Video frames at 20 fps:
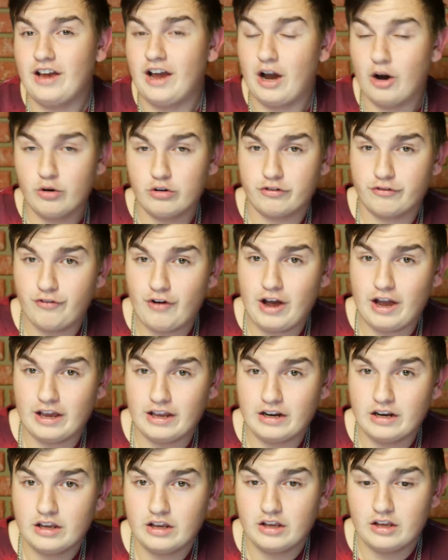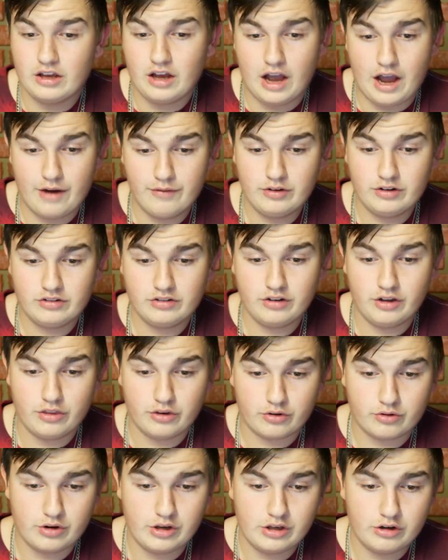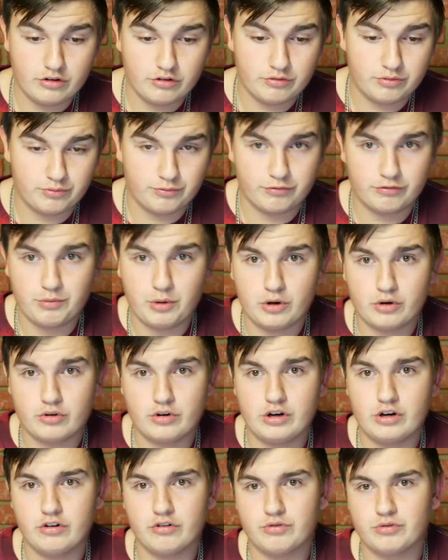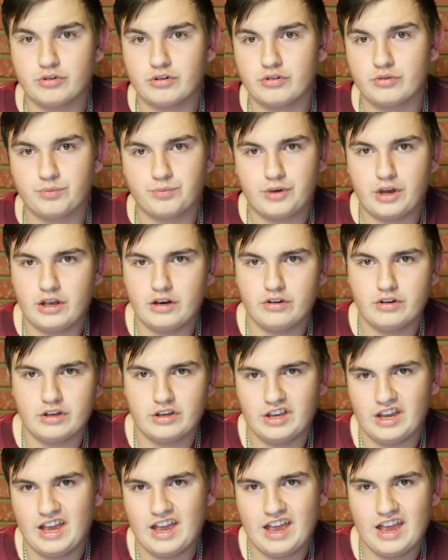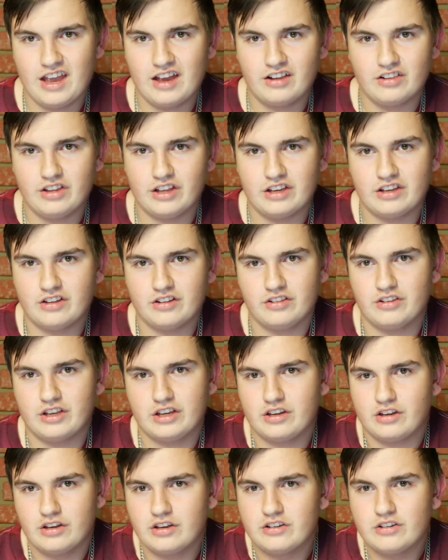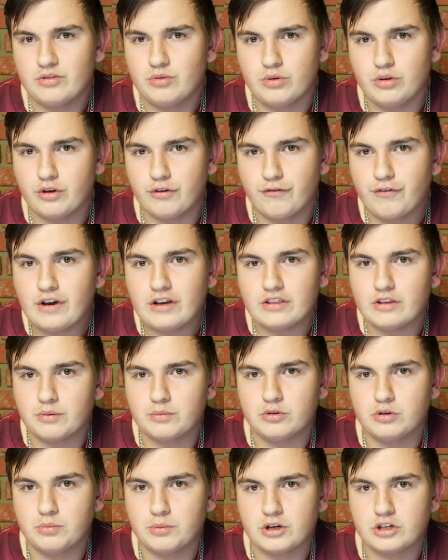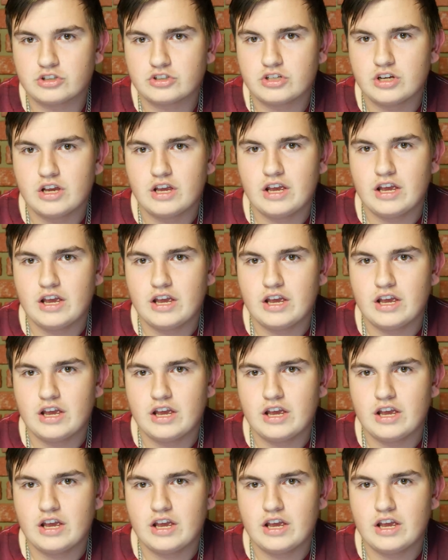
I was fine. Obviously, other creators, smaller creators, were kind of like, like it didn't really affect them too much.